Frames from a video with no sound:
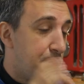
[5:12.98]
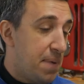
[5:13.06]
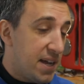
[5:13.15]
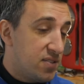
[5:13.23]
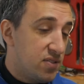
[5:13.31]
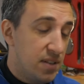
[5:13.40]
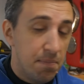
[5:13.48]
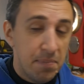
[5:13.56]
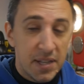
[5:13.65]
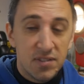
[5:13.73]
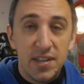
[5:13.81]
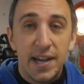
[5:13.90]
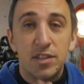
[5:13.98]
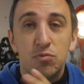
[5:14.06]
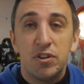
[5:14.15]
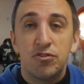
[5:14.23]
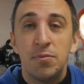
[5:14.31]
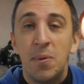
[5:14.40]
was like, I'm going to
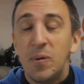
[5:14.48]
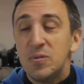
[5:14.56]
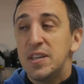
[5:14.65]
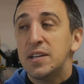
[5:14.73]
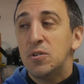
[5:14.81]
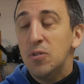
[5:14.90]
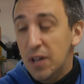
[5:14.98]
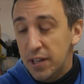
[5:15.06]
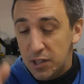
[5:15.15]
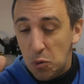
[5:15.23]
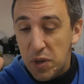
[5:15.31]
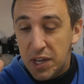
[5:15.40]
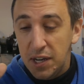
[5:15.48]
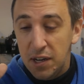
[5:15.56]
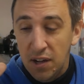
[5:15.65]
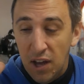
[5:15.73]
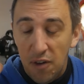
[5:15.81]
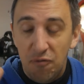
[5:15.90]
sell the Moto Guzzi after all that, and
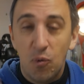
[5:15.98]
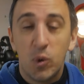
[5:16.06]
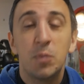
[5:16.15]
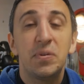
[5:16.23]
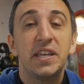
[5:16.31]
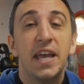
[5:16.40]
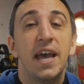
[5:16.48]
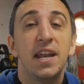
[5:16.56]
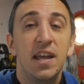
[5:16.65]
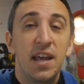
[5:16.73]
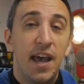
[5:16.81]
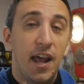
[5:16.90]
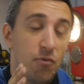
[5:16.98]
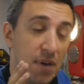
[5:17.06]
I'm going to buy a Sportster of all